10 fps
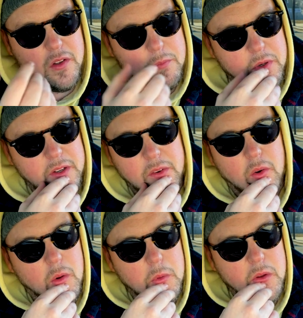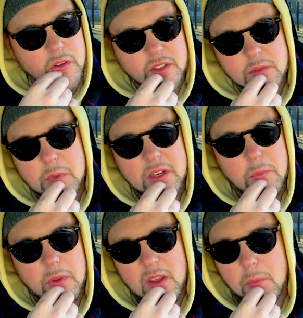pretty normal and just
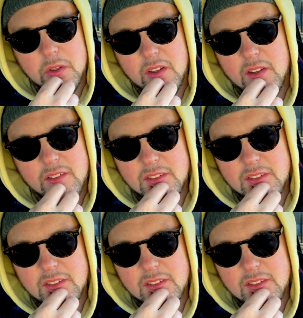be able to